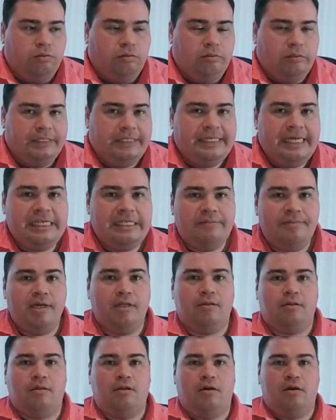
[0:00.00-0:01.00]
It takes me
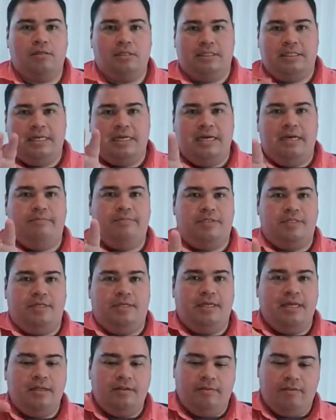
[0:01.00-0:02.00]
a long time to
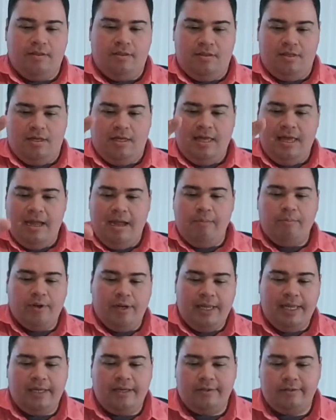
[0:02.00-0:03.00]
get the
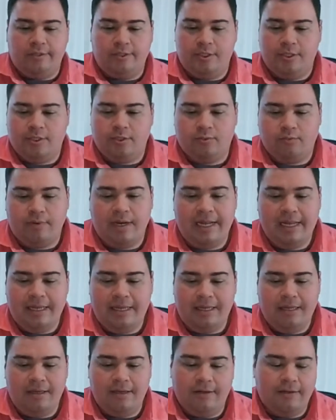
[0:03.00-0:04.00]
camera angle just right
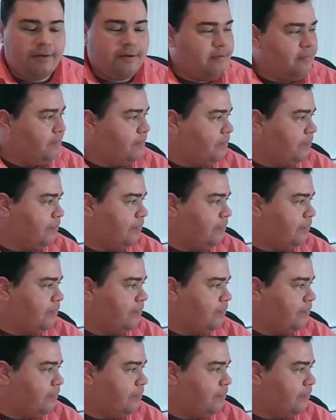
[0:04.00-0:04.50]
here.